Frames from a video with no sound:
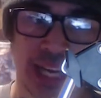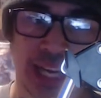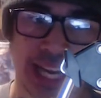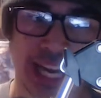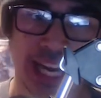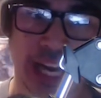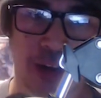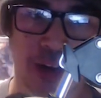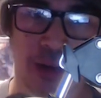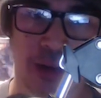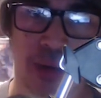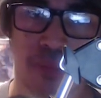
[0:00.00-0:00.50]

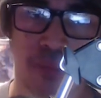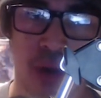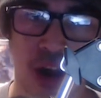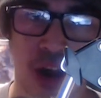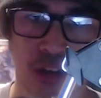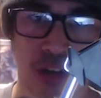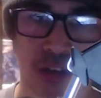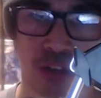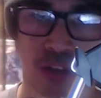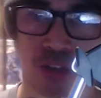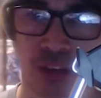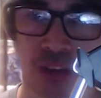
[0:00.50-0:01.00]
Harry
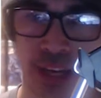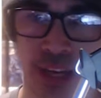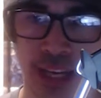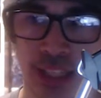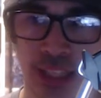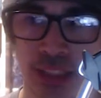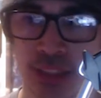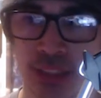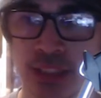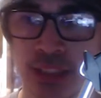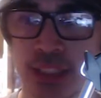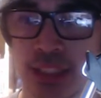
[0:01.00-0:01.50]
Potter
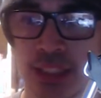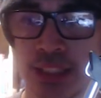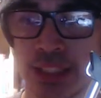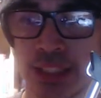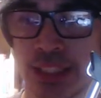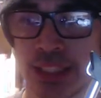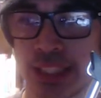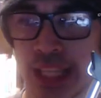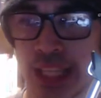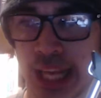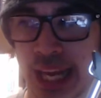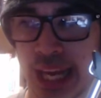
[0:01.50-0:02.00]
fan since
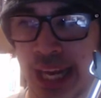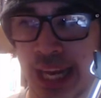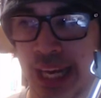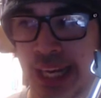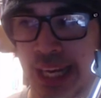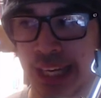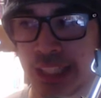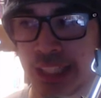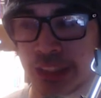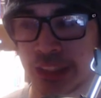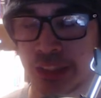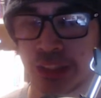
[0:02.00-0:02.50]
the
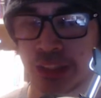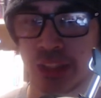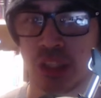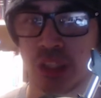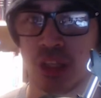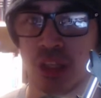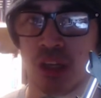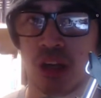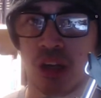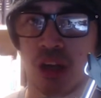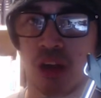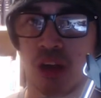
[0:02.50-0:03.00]
age
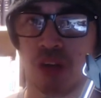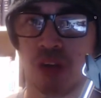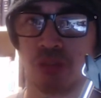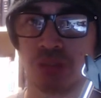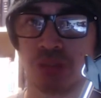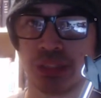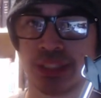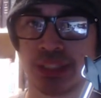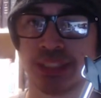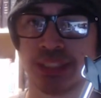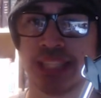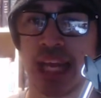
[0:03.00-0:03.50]
of
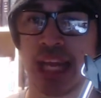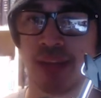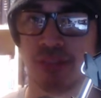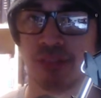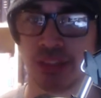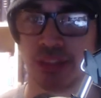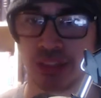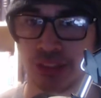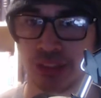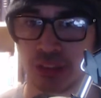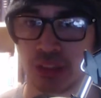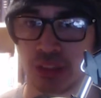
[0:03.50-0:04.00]

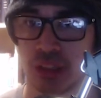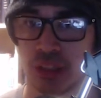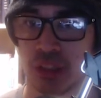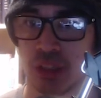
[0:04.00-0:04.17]
7.